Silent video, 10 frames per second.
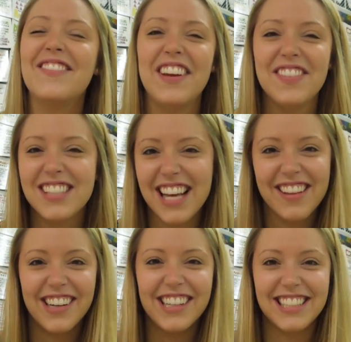When people
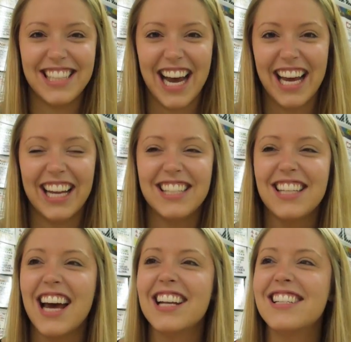say they're on a diet,
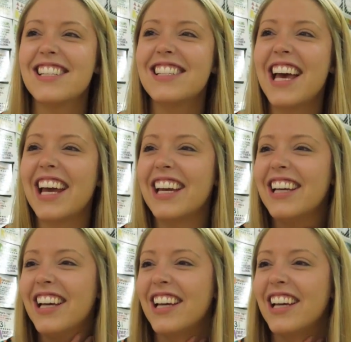it's kind of just like